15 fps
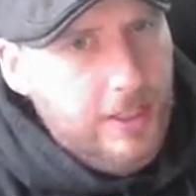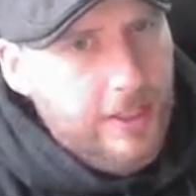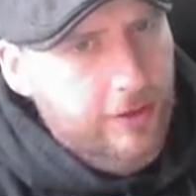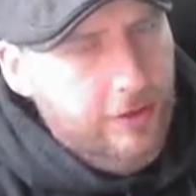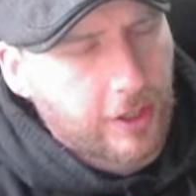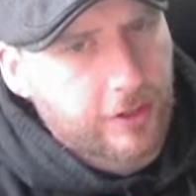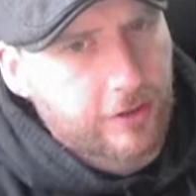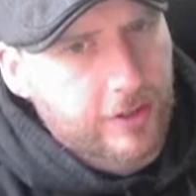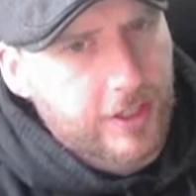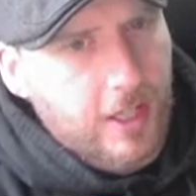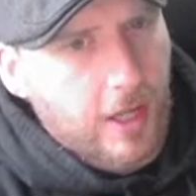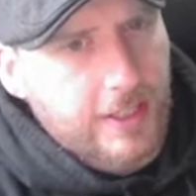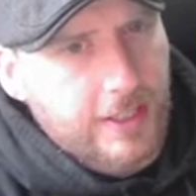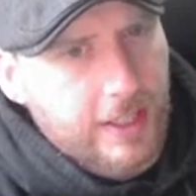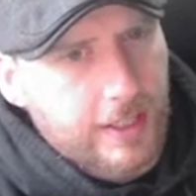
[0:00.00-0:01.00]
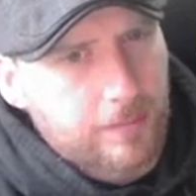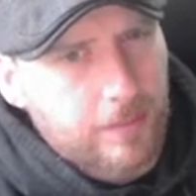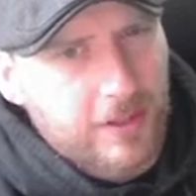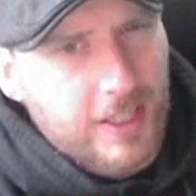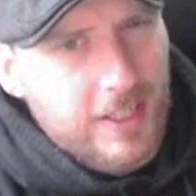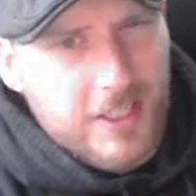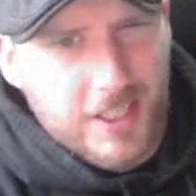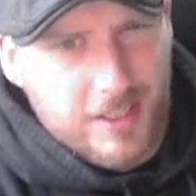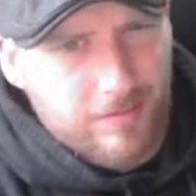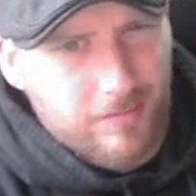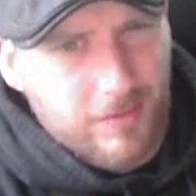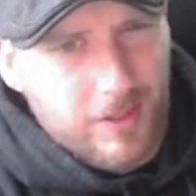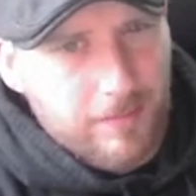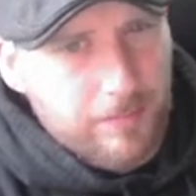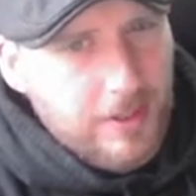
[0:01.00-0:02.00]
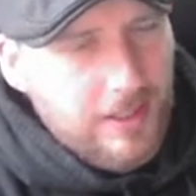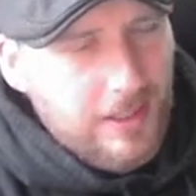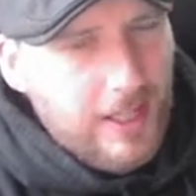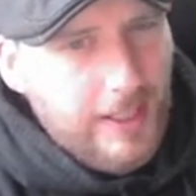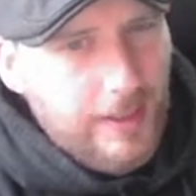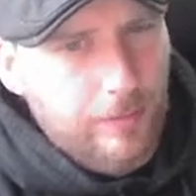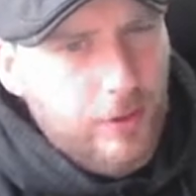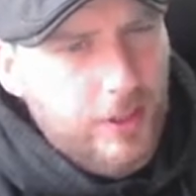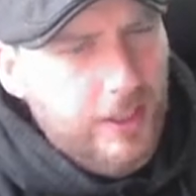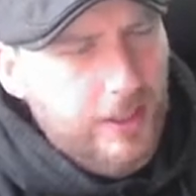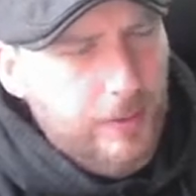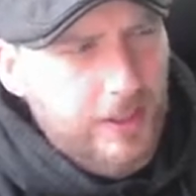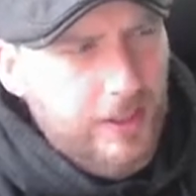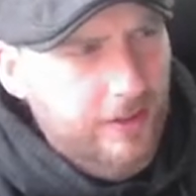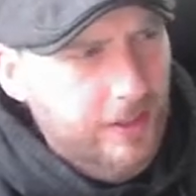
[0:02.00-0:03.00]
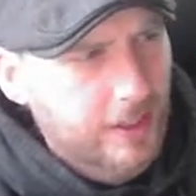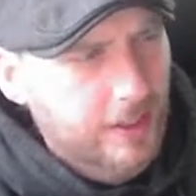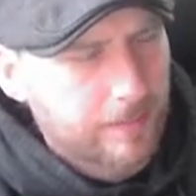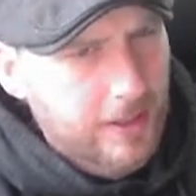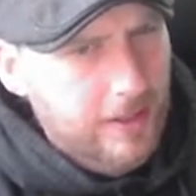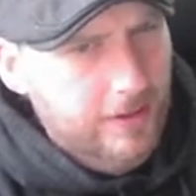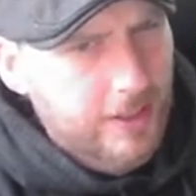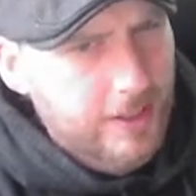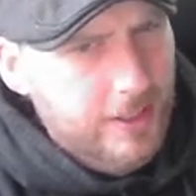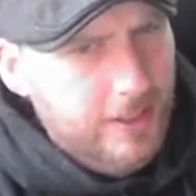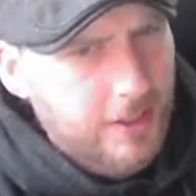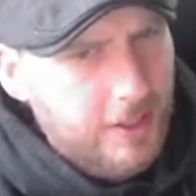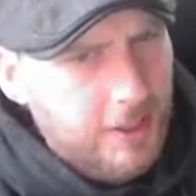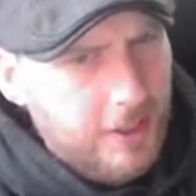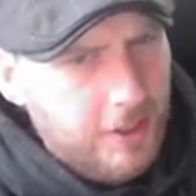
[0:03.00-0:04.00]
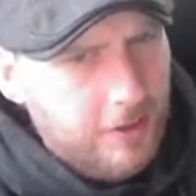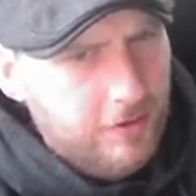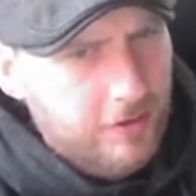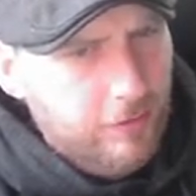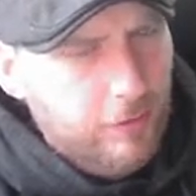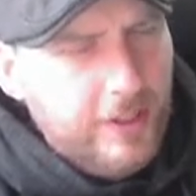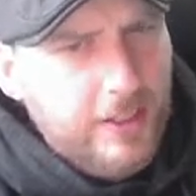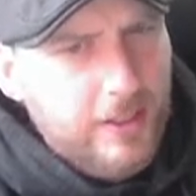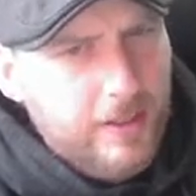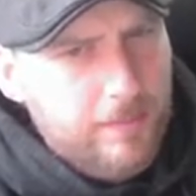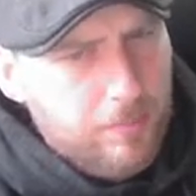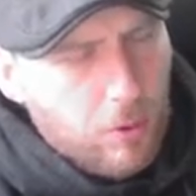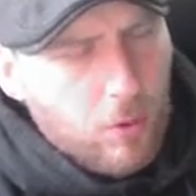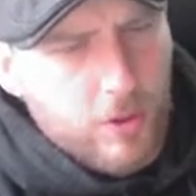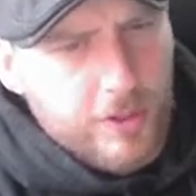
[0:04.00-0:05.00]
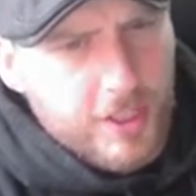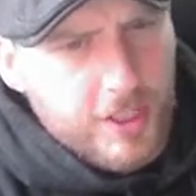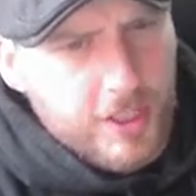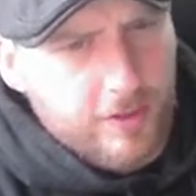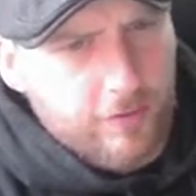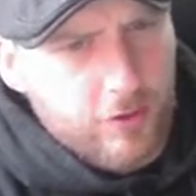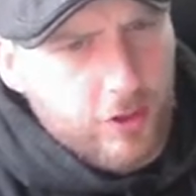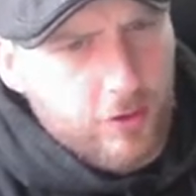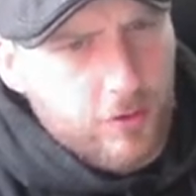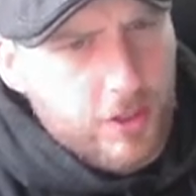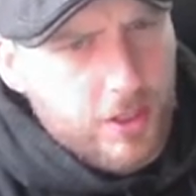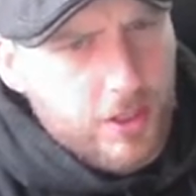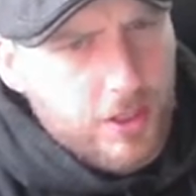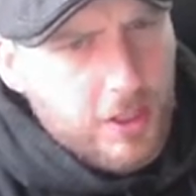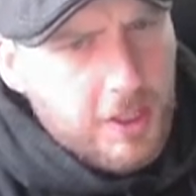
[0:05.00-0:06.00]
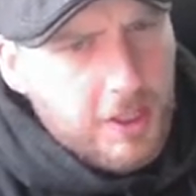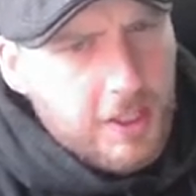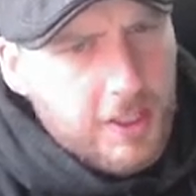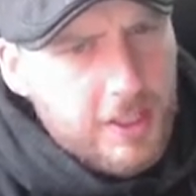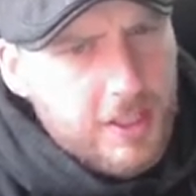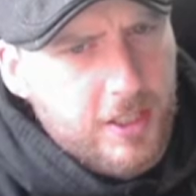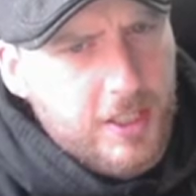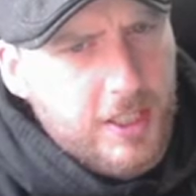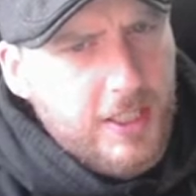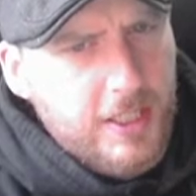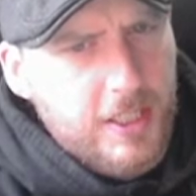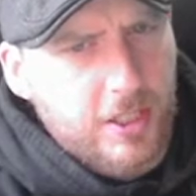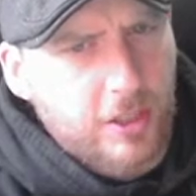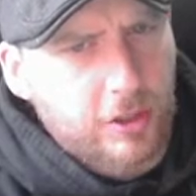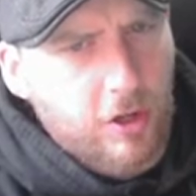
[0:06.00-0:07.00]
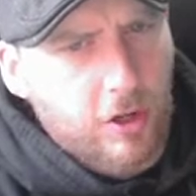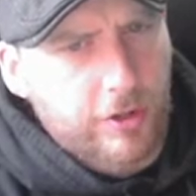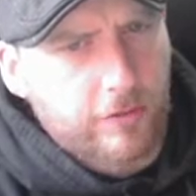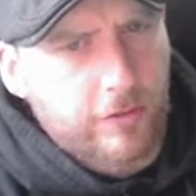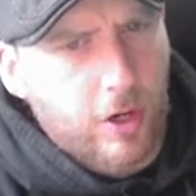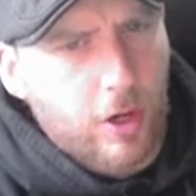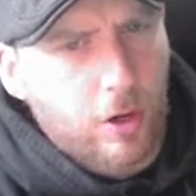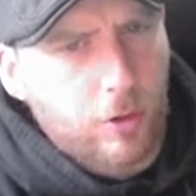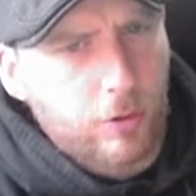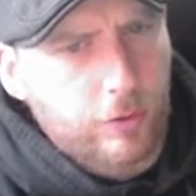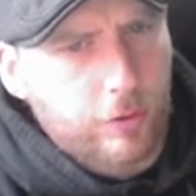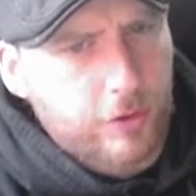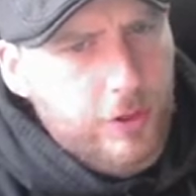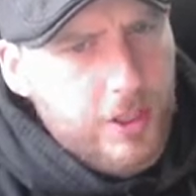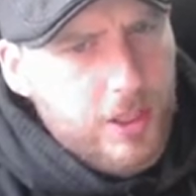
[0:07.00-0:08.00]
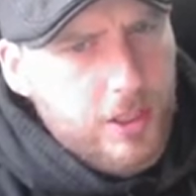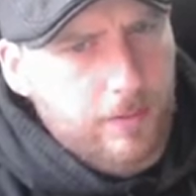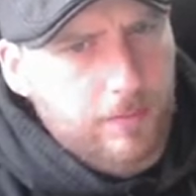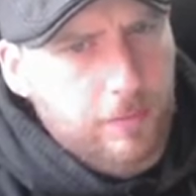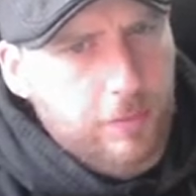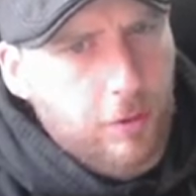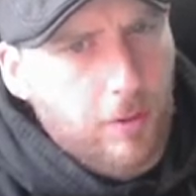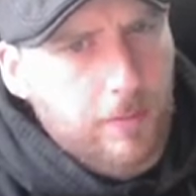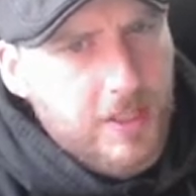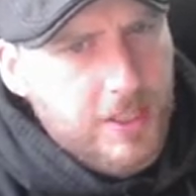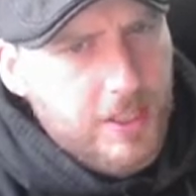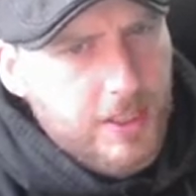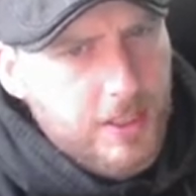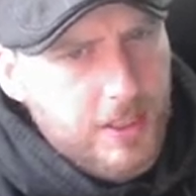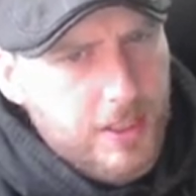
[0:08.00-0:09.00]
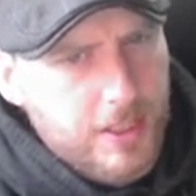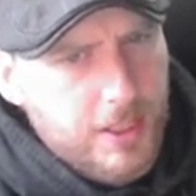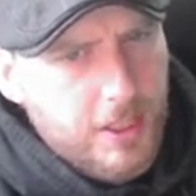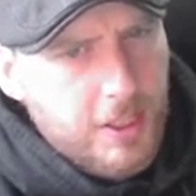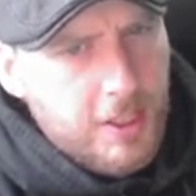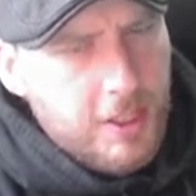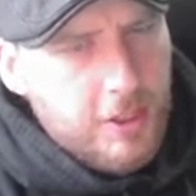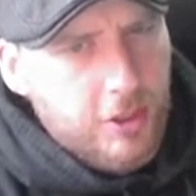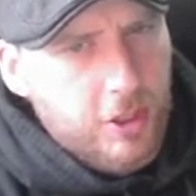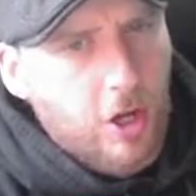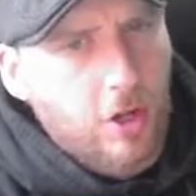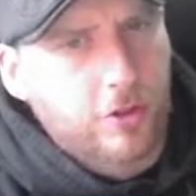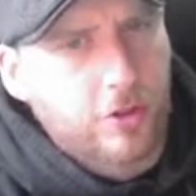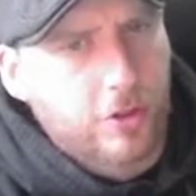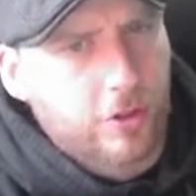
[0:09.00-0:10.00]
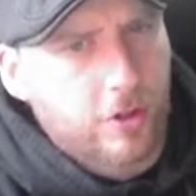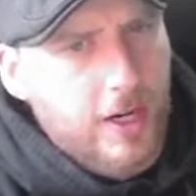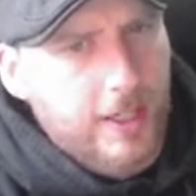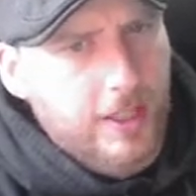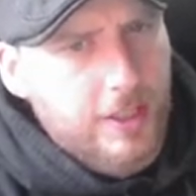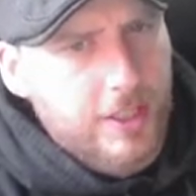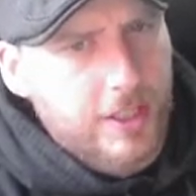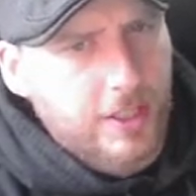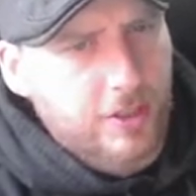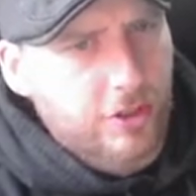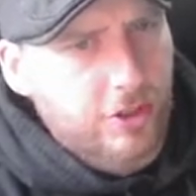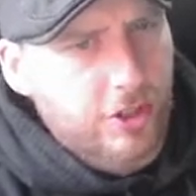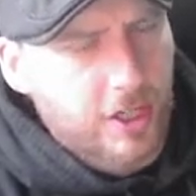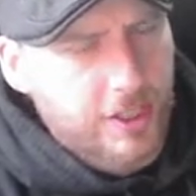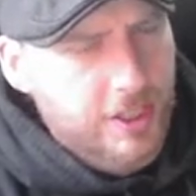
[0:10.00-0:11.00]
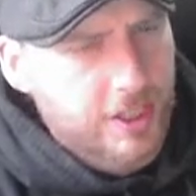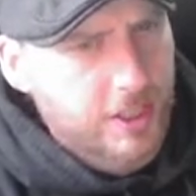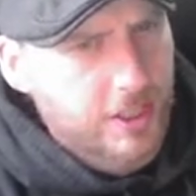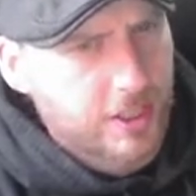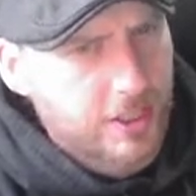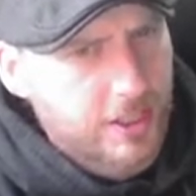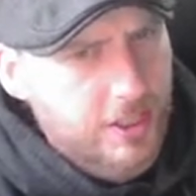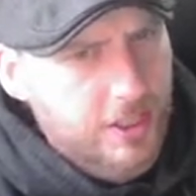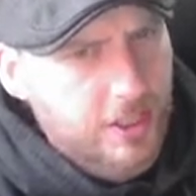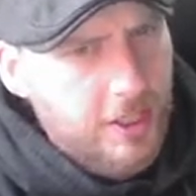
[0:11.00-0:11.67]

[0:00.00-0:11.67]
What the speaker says: thunder and lightning, but that's a bit lame really when you think about it. The real importance of Zeus is that he is the god of oaths and promises, contracts and justice,